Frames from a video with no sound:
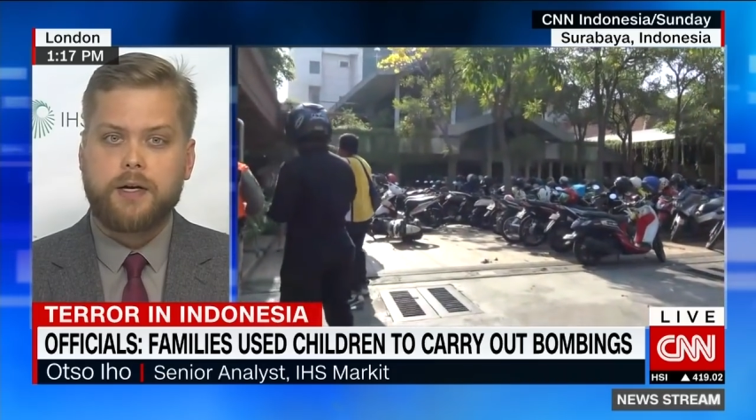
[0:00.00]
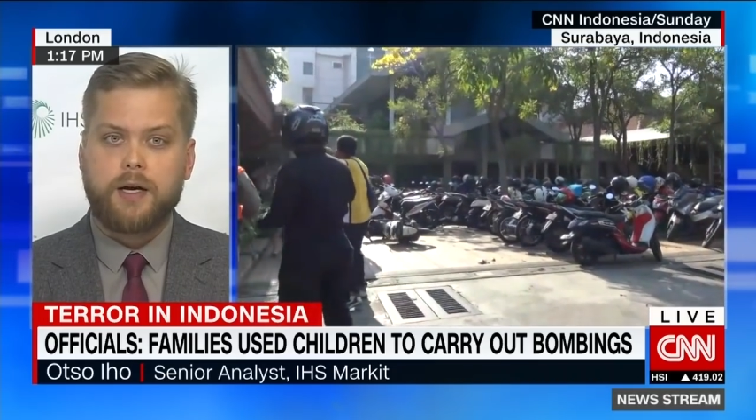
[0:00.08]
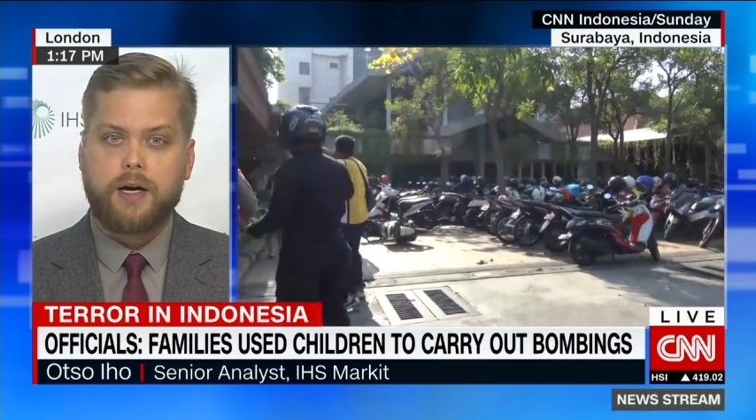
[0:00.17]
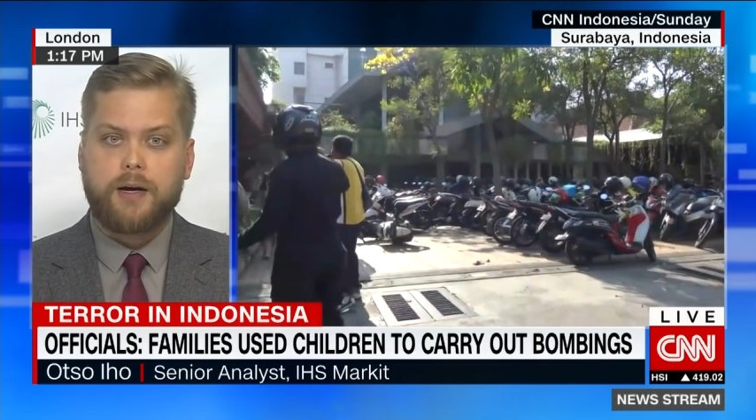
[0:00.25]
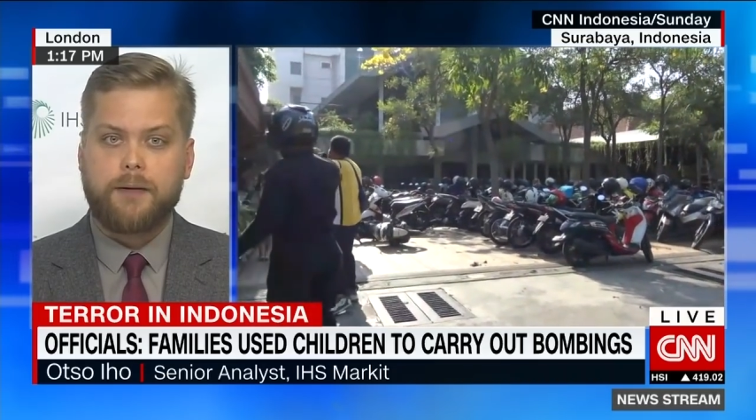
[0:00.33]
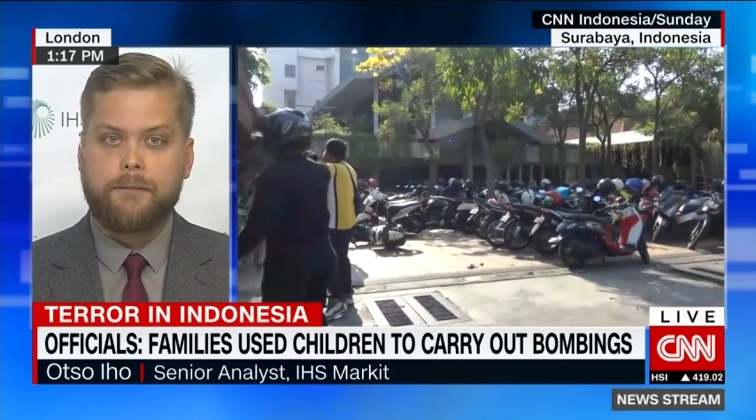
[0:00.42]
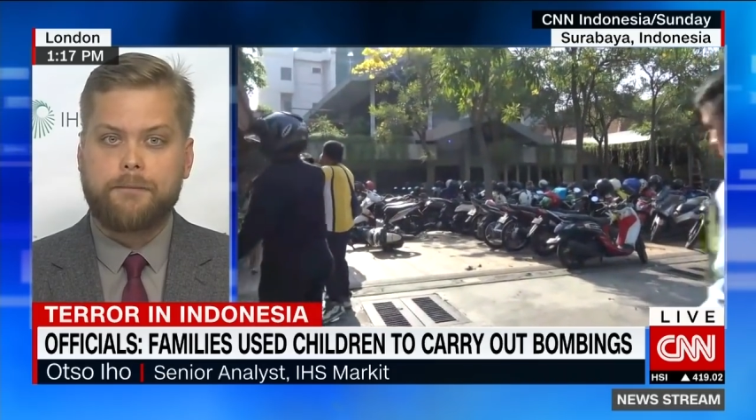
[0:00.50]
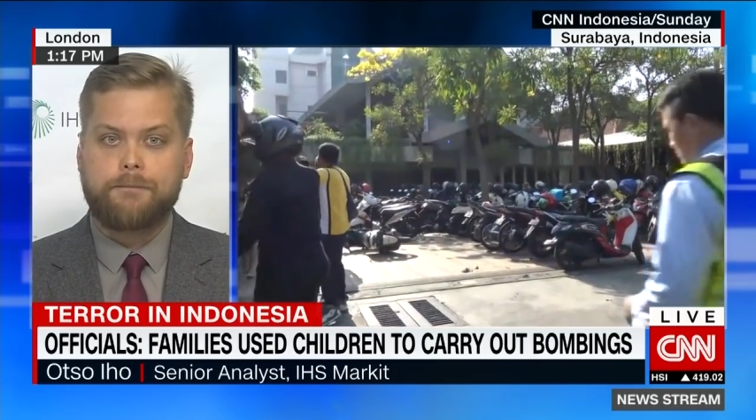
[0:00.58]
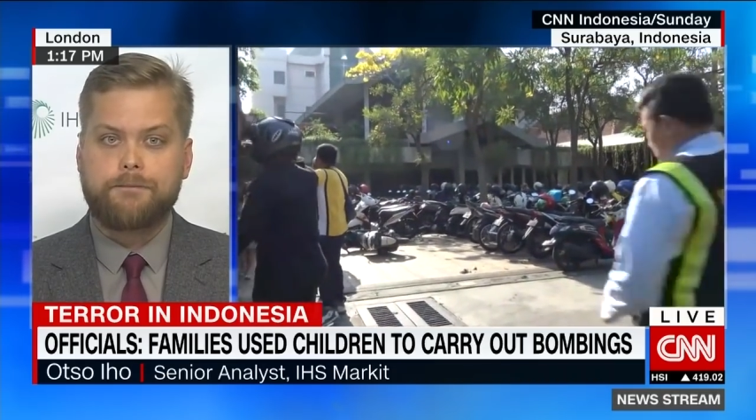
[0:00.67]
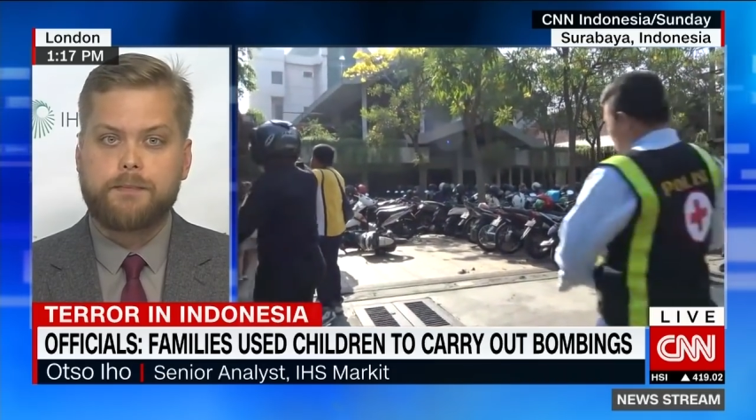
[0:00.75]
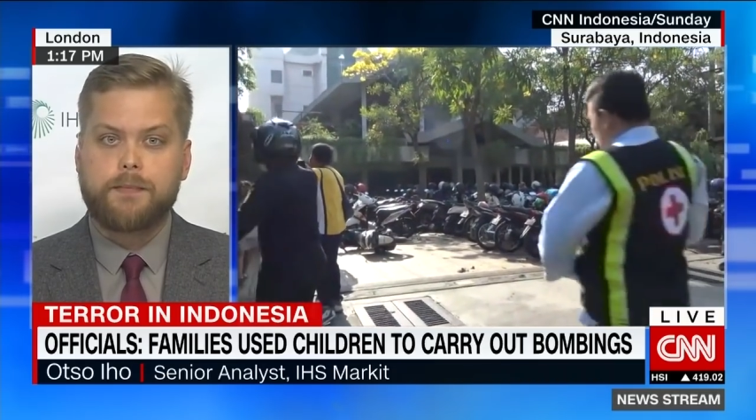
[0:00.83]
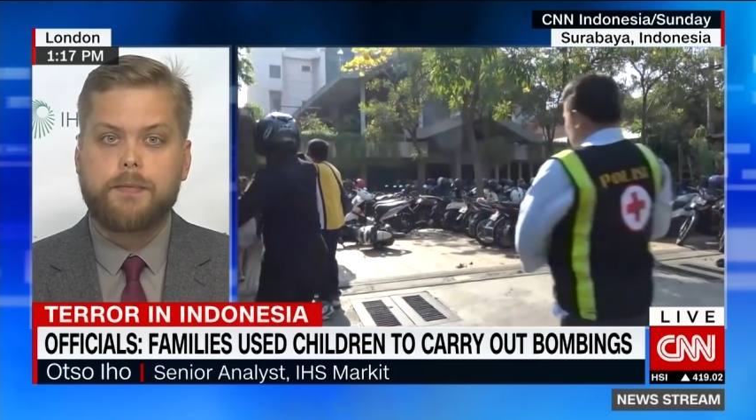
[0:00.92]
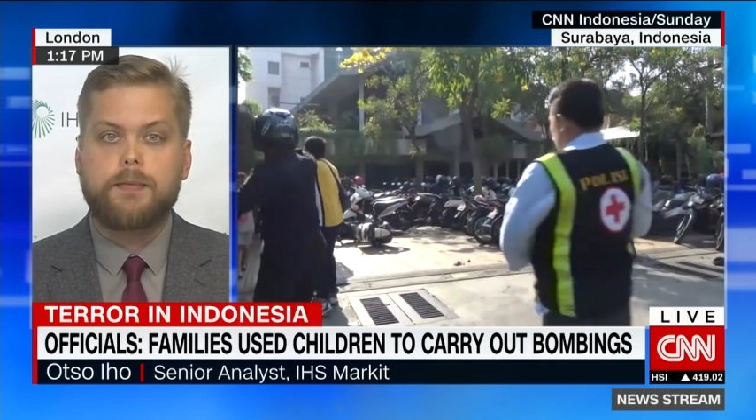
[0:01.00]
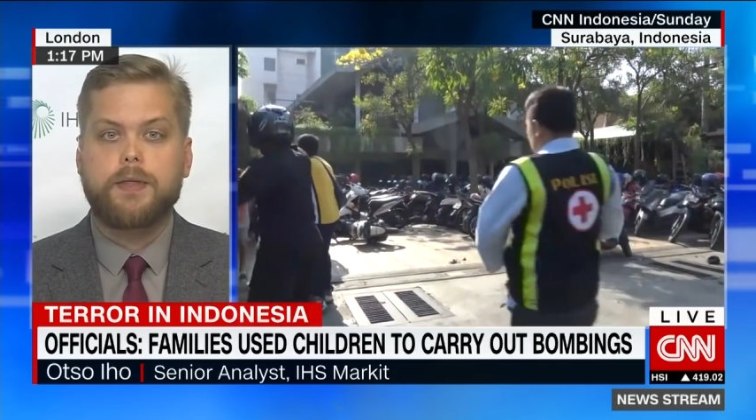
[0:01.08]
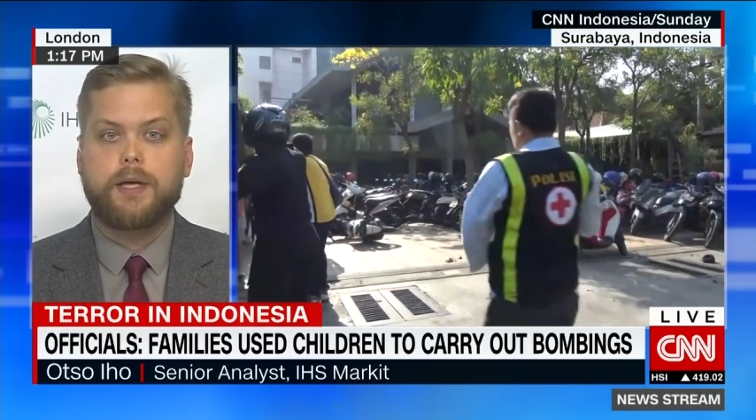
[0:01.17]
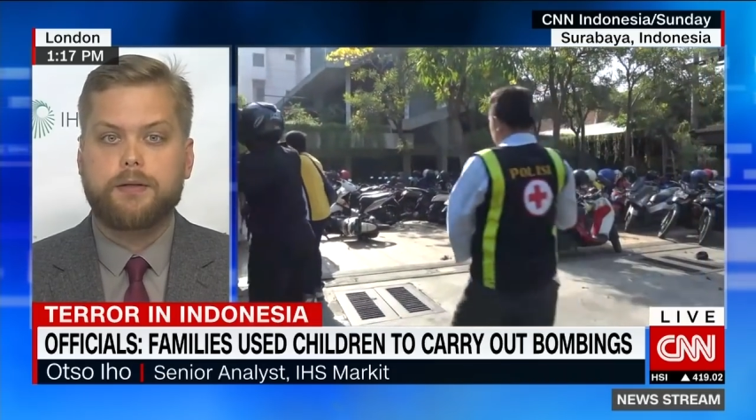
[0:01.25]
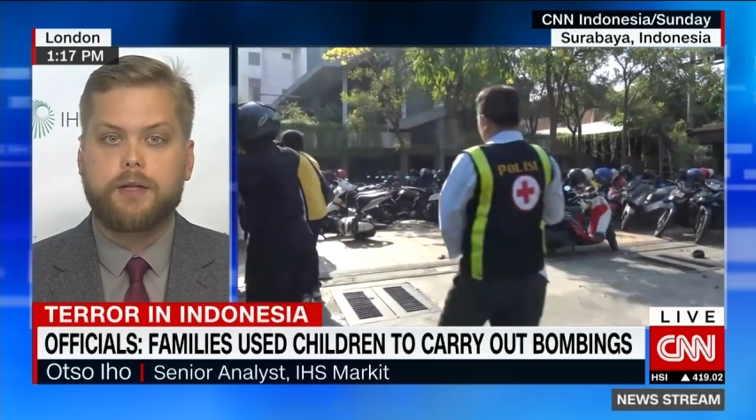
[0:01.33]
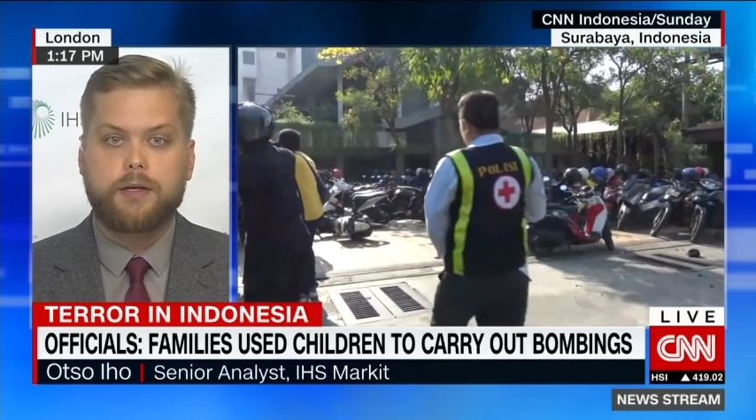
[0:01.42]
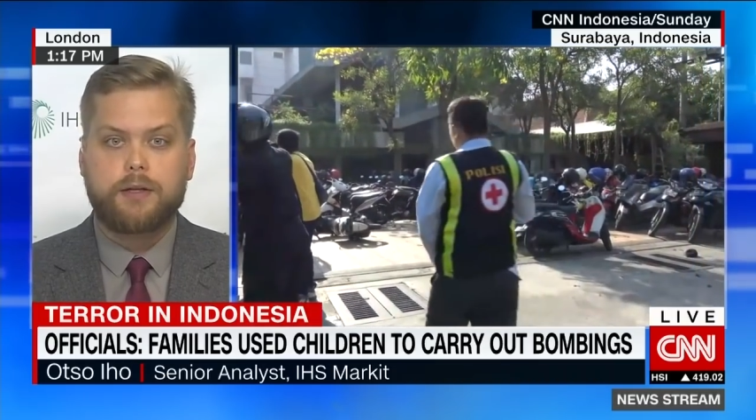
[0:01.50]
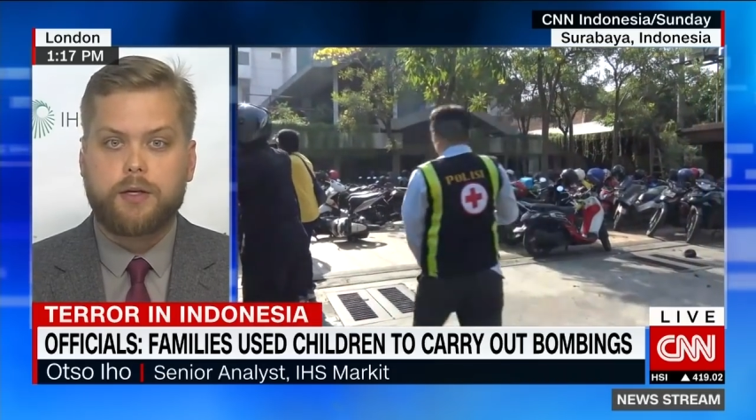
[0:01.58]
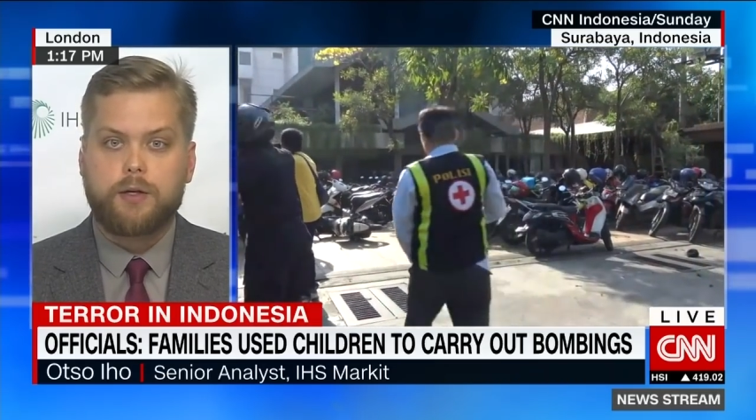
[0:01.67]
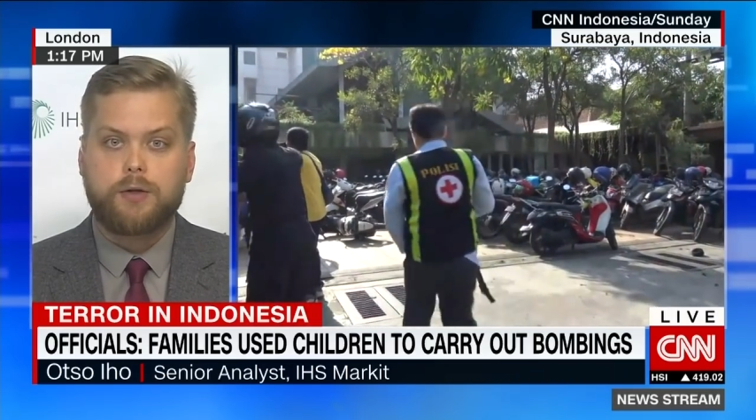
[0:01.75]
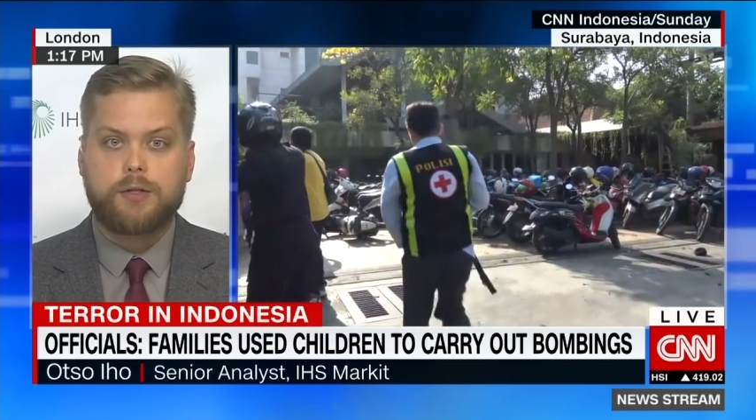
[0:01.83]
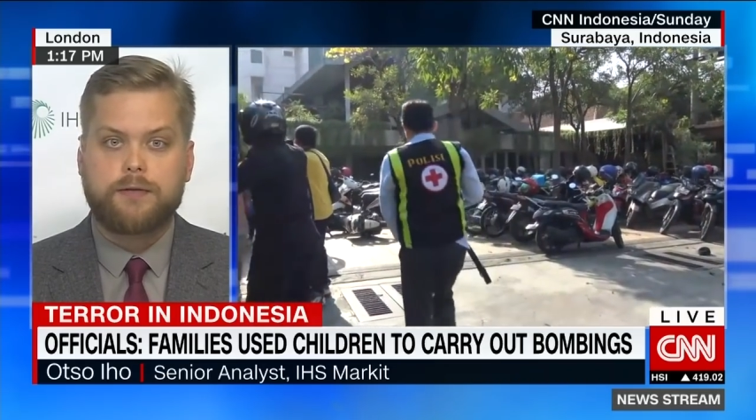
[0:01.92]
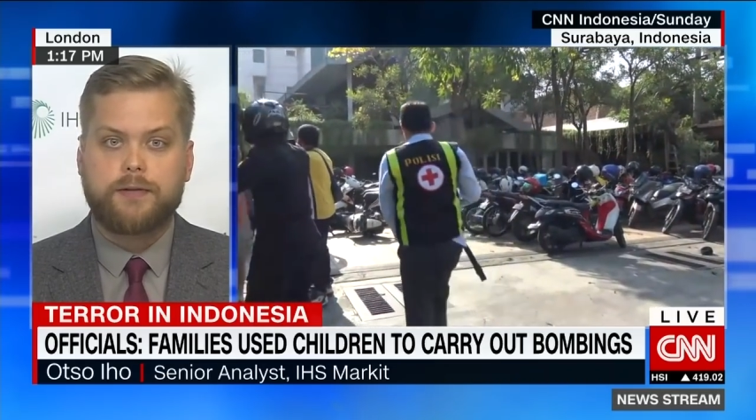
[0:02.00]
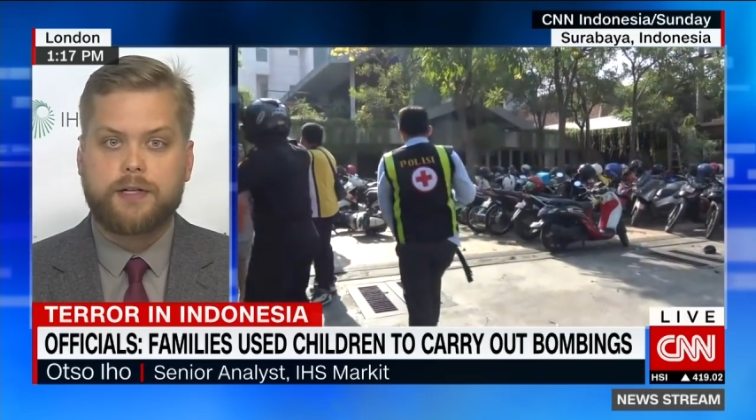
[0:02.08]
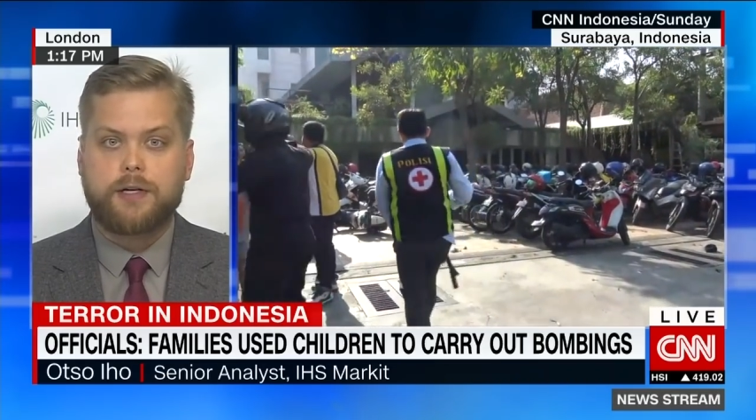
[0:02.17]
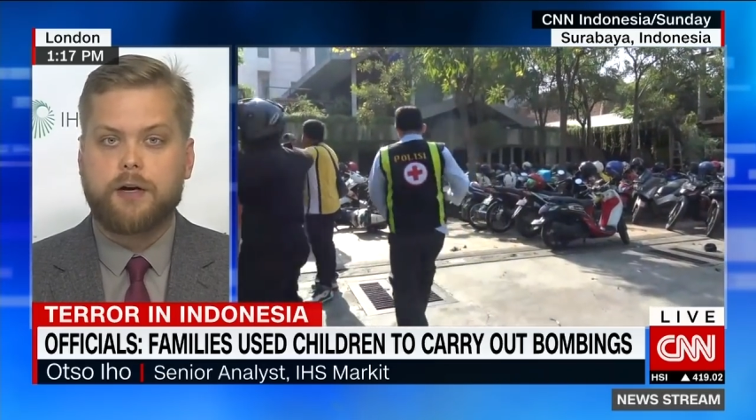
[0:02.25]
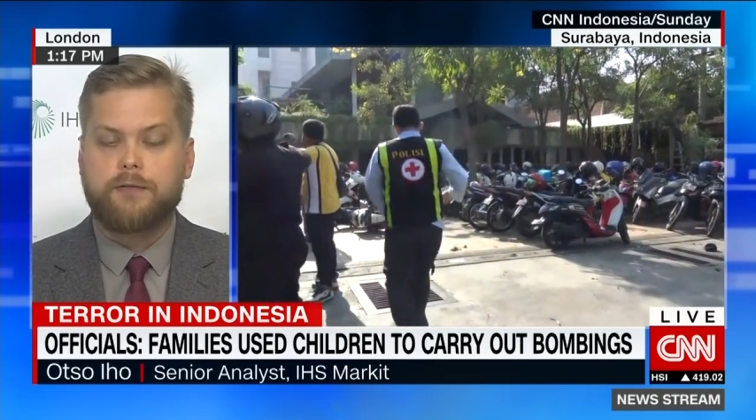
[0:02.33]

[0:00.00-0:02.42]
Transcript: the use of entire